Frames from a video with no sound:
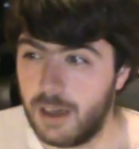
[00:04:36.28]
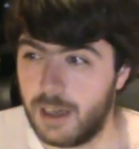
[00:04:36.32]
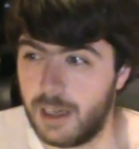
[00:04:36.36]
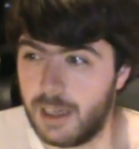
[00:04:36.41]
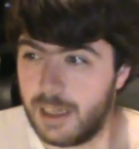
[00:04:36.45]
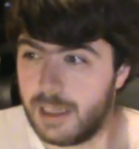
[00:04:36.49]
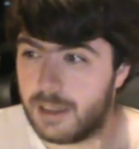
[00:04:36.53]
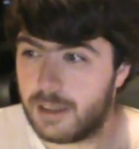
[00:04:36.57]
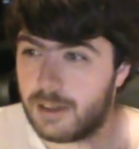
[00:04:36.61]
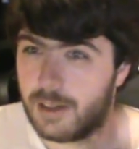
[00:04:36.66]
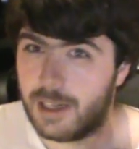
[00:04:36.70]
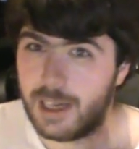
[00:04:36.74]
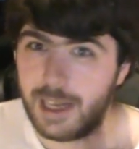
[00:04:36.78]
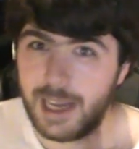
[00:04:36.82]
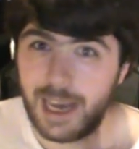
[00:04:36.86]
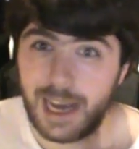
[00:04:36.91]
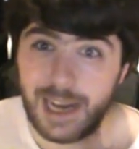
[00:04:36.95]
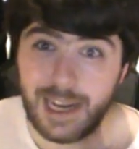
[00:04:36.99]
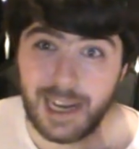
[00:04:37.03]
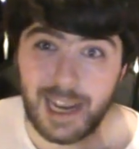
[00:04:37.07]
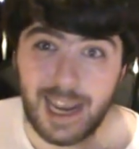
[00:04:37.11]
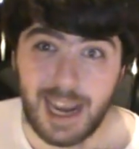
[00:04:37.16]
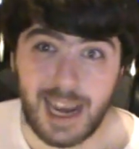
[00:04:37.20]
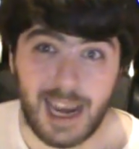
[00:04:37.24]
It's going to
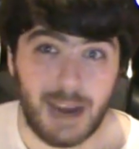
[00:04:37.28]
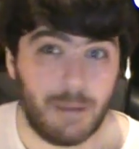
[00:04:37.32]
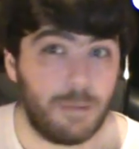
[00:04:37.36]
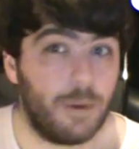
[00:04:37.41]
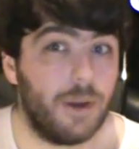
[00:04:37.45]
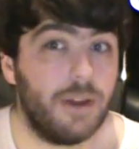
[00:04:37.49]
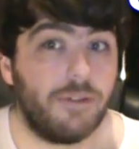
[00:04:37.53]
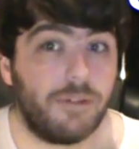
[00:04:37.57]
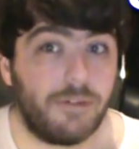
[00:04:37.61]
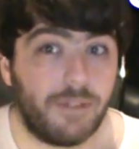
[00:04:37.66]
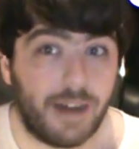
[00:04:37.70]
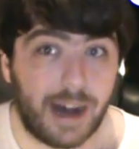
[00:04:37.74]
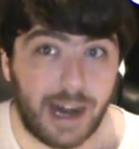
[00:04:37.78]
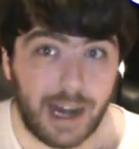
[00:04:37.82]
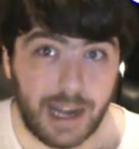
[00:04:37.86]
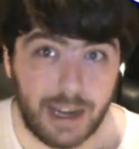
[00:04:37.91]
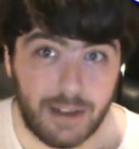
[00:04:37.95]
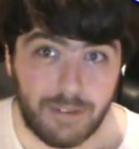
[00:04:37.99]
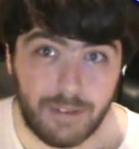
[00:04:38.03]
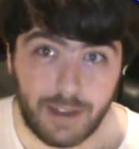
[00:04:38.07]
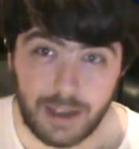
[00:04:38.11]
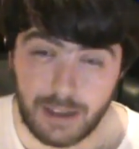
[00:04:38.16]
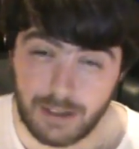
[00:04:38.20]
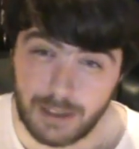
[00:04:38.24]
get an
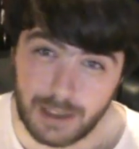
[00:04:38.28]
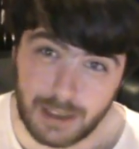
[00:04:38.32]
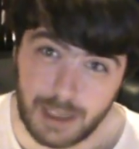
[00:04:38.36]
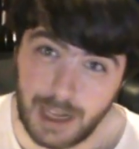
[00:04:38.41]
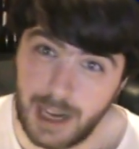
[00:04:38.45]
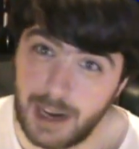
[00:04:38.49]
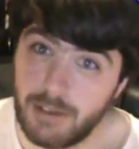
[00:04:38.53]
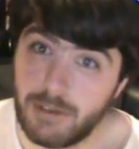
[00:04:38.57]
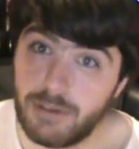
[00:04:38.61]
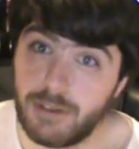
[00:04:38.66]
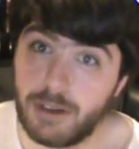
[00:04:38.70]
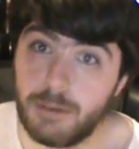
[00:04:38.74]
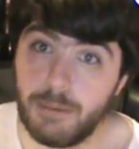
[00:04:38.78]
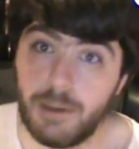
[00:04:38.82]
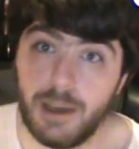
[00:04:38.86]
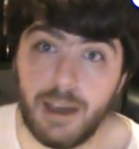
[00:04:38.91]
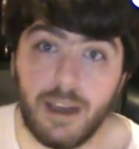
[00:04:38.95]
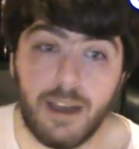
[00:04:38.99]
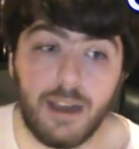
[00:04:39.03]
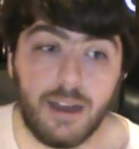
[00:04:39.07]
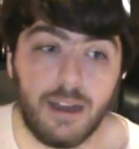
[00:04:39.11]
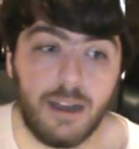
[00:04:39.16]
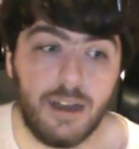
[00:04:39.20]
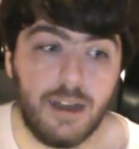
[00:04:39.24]
8.5 out of 10 for
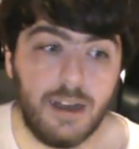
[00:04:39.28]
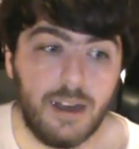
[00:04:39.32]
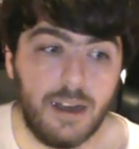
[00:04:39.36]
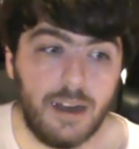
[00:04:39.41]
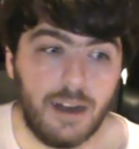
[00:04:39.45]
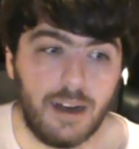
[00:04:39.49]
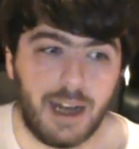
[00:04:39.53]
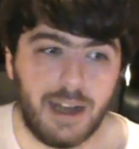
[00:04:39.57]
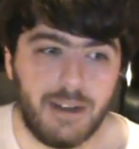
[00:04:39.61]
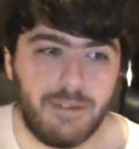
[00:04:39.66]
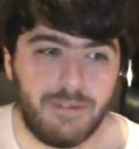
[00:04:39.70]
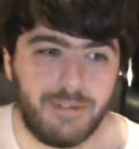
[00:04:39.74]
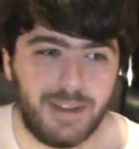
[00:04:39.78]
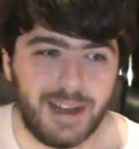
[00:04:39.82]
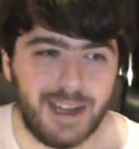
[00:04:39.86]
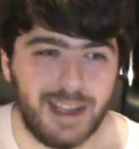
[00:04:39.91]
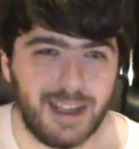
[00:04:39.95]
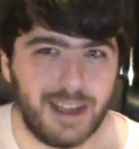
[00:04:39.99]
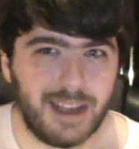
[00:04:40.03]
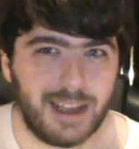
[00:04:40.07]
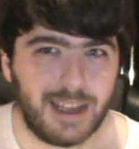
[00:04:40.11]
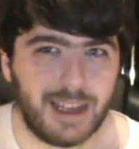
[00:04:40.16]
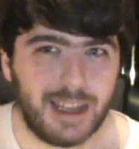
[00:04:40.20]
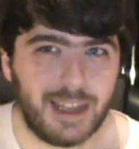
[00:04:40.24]
me. I
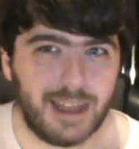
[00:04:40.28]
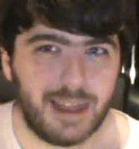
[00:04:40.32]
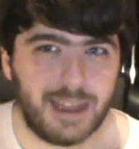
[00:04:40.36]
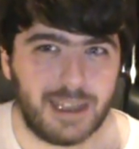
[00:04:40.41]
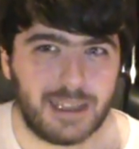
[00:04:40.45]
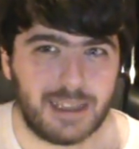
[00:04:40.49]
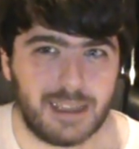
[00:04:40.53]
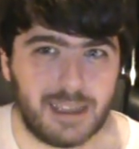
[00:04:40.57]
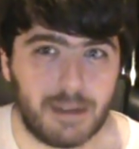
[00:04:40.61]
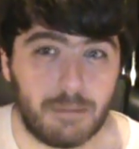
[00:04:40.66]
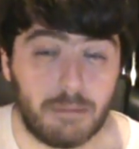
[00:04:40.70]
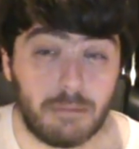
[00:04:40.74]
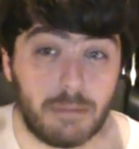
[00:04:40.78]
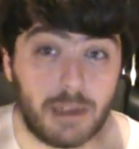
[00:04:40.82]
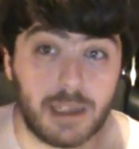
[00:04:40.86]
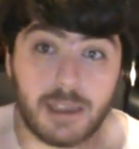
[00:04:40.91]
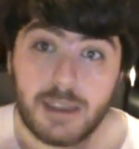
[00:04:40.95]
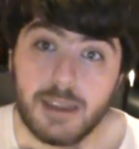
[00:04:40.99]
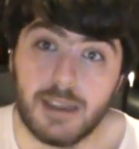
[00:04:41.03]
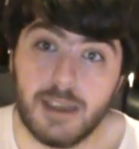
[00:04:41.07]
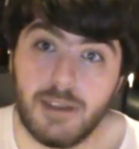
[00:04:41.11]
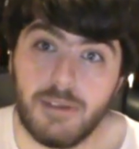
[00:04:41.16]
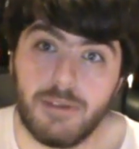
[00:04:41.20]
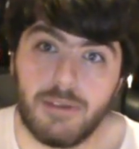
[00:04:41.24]
think this is a
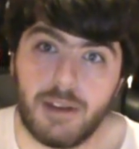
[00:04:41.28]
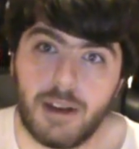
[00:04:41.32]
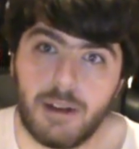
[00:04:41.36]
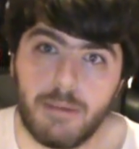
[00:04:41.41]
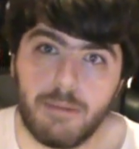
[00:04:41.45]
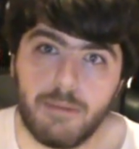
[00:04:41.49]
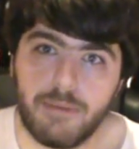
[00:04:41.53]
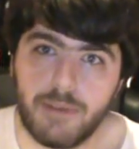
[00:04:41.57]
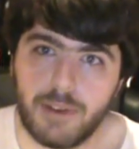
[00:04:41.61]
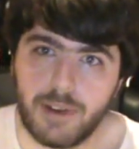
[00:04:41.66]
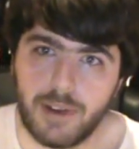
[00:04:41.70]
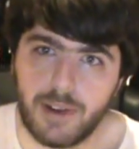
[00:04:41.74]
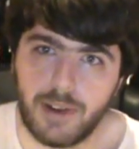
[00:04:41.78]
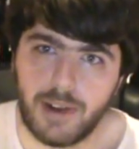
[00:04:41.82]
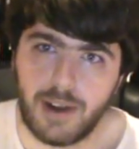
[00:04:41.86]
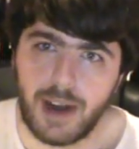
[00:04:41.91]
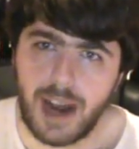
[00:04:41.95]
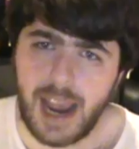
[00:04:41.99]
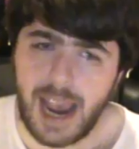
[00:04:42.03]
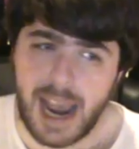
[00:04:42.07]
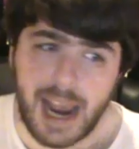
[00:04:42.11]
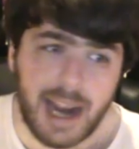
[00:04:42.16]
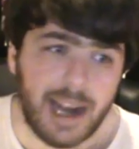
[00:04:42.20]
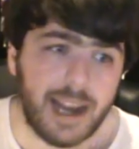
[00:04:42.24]
must-see film
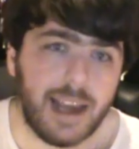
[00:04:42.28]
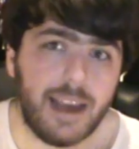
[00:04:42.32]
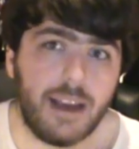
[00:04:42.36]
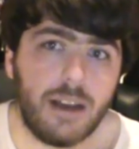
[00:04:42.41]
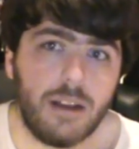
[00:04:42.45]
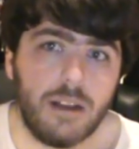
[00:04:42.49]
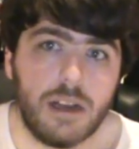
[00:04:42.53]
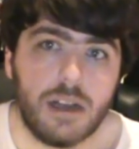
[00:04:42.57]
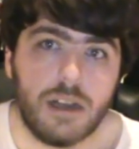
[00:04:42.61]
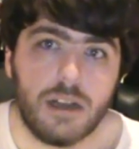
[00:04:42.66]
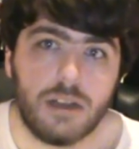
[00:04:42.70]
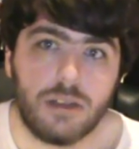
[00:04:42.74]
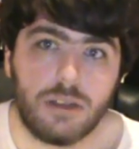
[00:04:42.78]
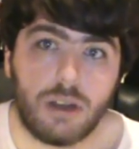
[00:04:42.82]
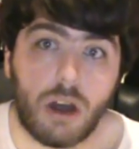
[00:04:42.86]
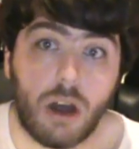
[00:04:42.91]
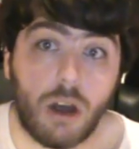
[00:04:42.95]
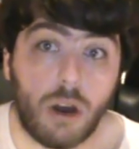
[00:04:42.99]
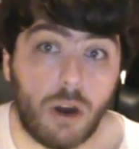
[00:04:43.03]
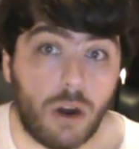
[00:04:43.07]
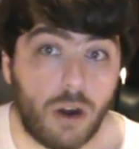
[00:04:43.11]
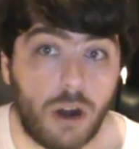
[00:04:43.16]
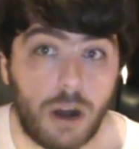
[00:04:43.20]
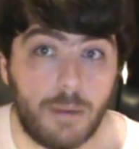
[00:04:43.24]
for any sort
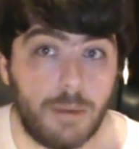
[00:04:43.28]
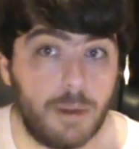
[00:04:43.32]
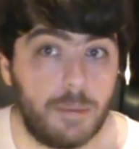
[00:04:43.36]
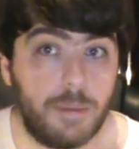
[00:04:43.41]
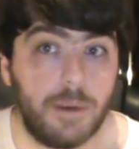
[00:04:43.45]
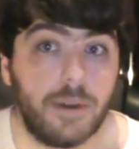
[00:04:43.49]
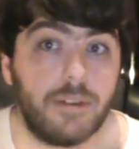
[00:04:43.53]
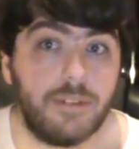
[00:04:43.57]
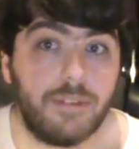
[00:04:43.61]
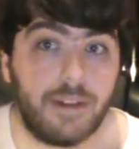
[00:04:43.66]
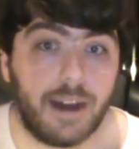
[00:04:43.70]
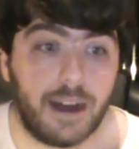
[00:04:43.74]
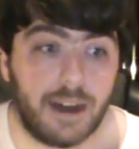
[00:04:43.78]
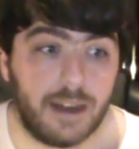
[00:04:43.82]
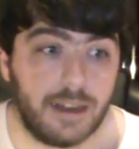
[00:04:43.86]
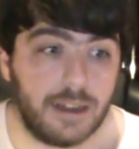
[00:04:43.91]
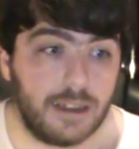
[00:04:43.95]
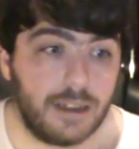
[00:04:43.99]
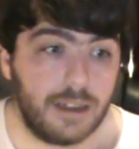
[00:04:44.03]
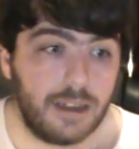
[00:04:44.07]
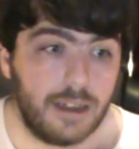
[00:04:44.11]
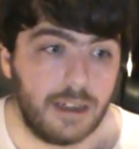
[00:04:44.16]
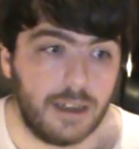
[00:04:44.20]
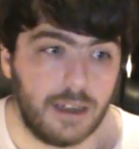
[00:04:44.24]
of comic book
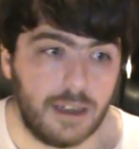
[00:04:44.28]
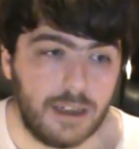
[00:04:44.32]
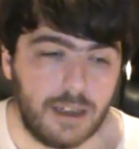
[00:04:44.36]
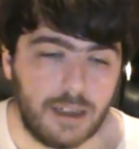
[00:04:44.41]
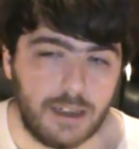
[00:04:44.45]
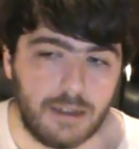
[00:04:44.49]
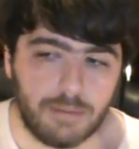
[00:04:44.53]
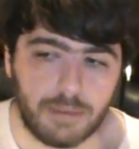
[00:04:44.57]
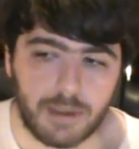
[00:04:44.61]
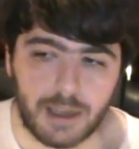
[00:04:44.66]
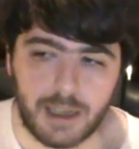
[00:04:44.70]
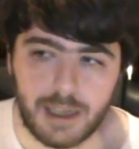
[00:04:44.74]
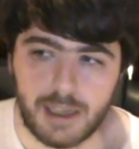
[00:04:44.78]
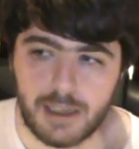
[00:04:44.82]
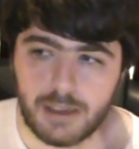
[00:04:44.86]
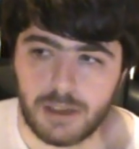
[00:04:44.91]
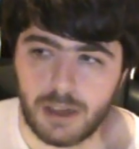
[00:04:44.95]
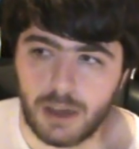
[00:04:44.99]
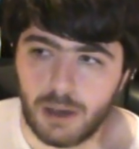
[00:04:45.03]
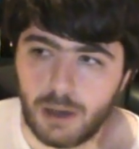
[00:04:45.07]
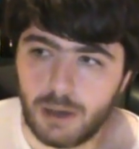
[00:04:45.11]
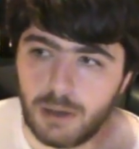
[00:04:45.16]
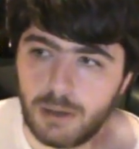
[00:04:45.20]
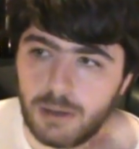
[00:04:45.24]
fan. It's
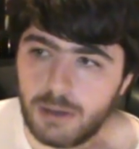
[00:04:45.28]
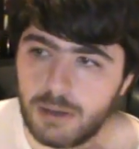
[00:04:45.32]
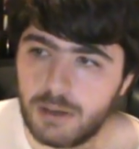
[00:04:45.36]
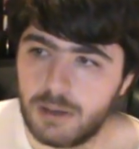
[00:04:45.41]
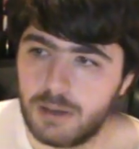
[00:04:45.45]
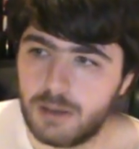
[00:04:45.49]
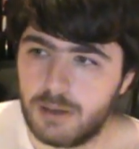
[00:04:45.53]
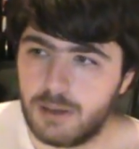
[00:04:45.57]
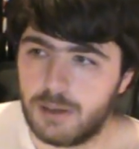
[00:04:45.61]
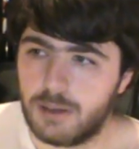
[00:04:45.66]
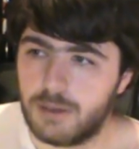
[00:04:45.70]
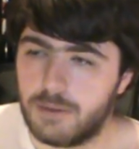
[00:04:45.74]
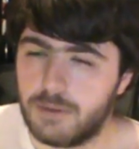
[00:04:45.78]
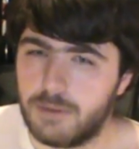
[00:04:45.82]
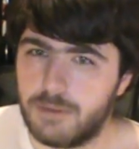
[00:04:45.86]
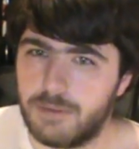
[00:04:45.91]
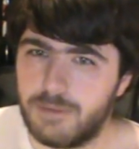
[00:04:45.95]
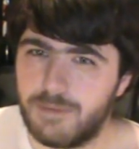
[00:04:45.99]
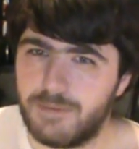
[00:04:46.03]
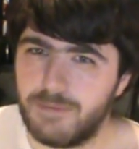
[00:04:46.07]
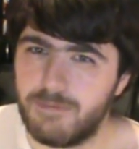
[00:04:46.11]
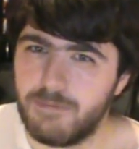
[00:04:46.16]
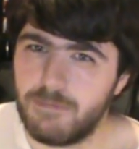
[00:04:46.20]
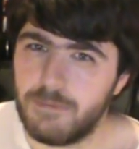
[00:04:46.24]
also
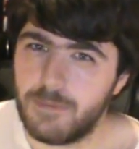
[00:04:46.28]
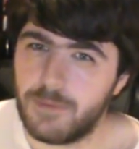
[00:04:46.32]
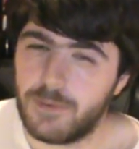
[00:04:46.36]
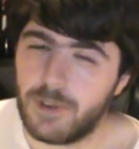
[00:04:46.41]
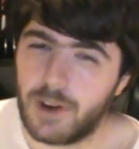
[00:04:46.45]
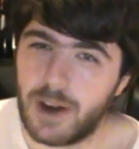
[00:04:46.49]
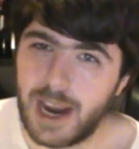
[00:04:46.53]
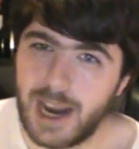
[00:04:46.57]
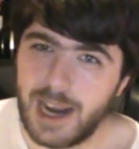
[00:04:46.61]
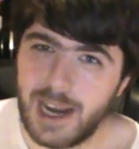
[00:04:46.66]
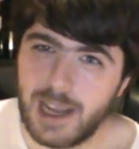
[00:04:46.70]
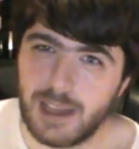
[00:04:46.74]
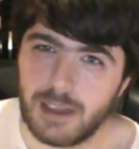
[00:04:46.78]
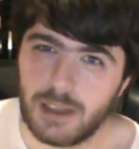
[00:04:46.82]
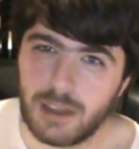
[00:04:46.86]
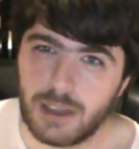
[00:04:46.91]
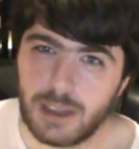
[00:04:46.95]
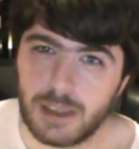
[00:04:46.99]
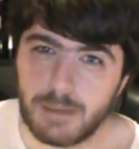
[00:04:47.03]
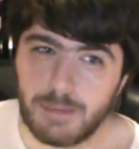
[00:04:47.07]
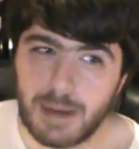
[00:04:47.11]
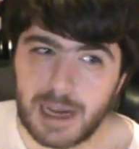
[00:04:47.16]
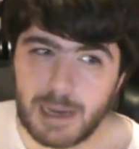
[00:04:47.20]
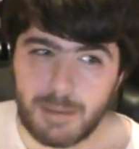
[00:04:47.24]
for any sort
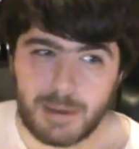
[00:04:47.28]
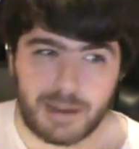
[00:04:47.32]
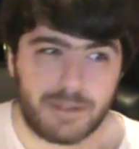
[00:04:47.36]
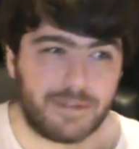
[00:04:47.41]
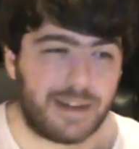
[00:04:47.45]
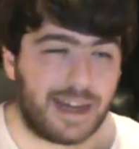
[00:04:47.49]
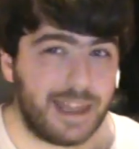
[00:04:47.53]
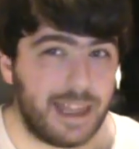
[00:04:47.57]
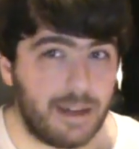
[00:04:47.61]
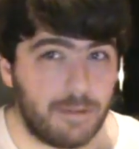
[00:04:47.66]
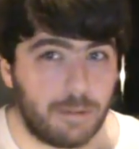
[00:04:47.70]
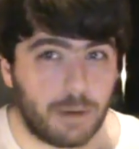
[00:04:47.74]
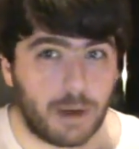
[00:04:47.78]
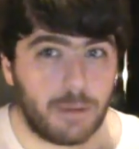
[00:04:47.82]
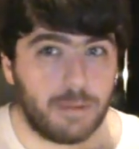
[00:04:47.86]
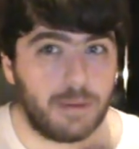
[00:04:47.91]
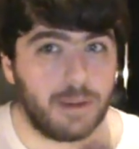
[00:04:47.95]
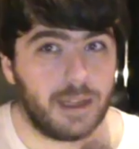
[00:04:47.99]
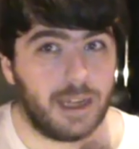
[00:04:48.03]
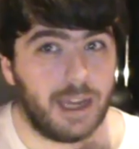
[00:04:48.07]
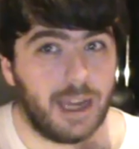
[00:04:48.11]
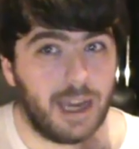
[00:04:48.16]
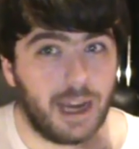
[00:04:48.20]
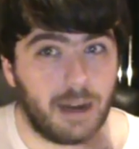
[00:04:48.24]
of Spider-Man fan, they
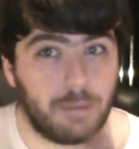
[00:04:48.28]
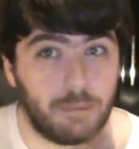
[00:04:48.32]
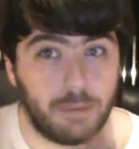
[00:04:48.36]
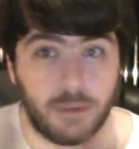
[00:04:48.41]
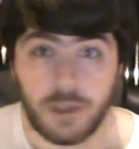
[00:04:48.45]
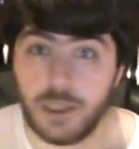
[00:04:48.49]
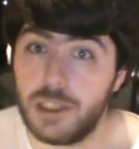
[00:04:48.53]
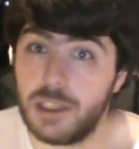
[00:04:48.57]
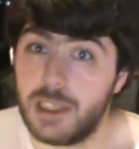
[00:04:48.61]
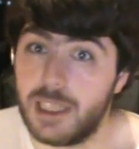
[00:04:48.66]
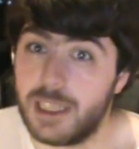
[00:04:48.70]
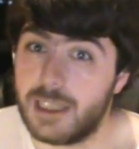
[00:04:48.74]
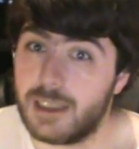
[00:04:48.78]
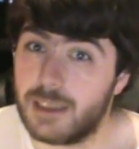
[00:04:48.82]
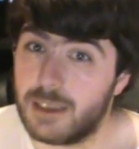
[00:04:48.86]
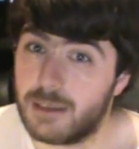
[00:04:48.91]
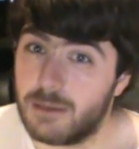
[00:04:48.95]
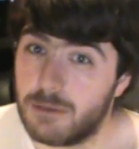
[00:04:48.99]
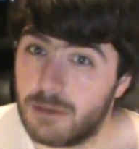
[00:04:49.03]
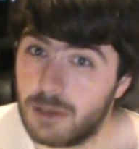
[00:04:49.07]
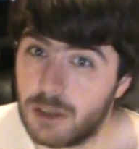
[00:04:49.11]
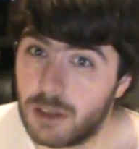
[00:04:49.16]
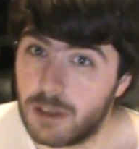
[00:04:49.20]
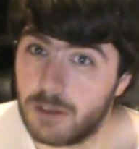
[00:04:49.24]
probably appreciate
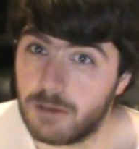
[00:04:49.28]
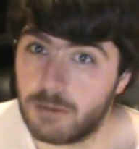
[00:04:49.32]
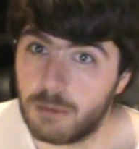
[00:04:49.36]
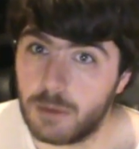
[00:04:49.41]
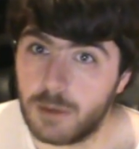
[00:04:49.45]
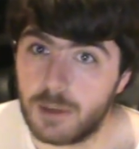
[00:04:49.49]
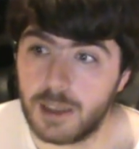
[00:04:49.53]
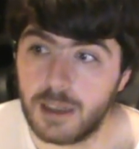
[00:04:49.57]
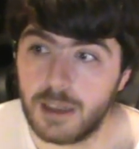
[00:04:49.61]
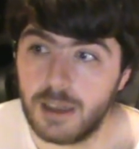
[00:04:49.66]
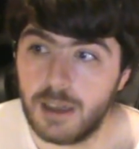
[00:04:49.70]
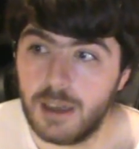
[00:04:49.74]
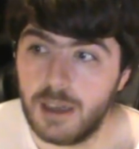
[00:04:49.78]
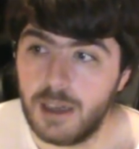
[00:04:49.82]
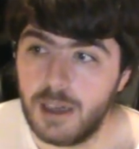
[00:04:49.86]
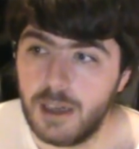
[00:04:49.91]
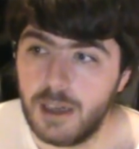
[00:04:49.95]
it sort of more.